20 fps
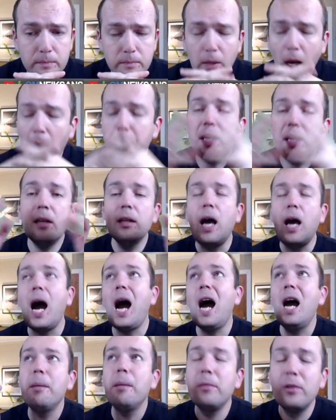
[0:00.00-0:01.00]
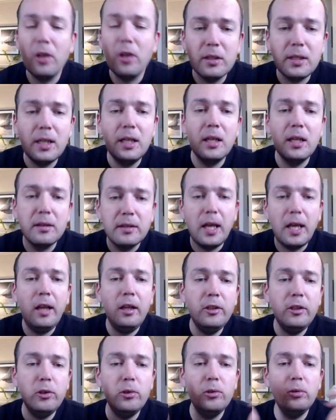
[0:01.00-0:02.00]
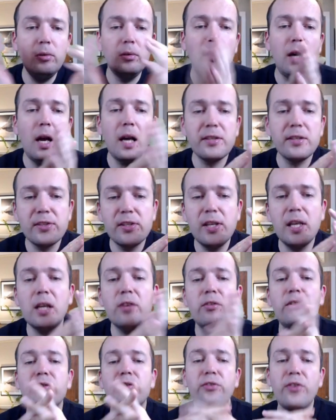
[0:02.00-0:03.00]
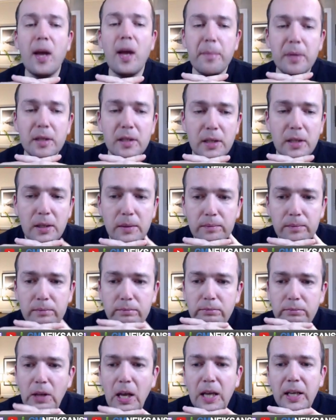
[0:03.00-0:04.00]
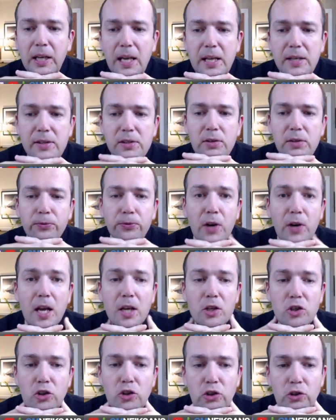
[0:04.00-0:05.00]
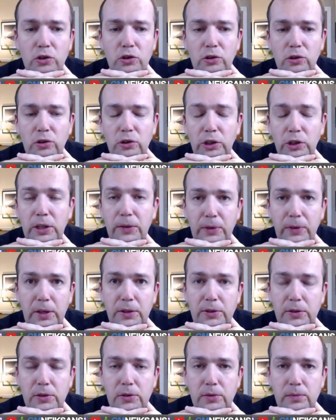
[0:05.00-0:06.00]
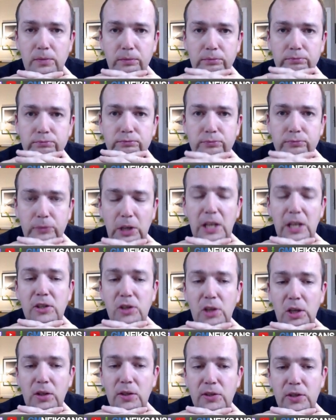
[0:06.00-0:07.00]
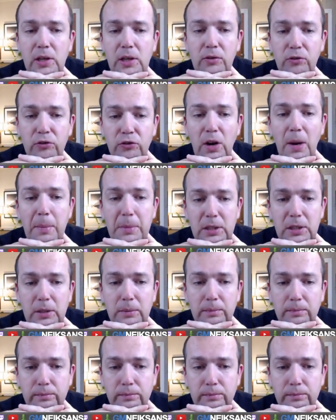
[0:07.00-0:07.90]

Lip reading: I mean, I'm not gonna tell you a secret remedy against the French defense. It's not a secret remedy.